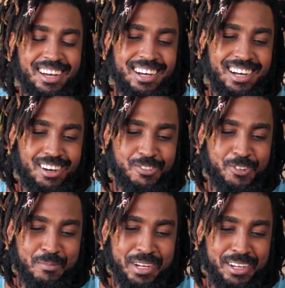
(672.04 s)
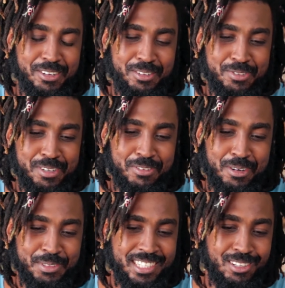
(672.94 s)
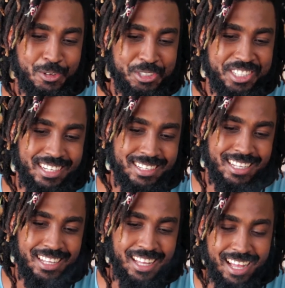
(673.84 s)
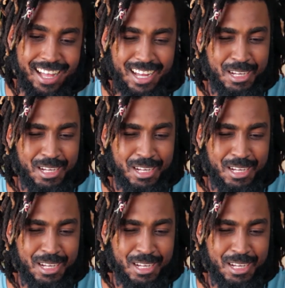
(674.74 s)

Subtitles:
From my good friend from St. Lucia. I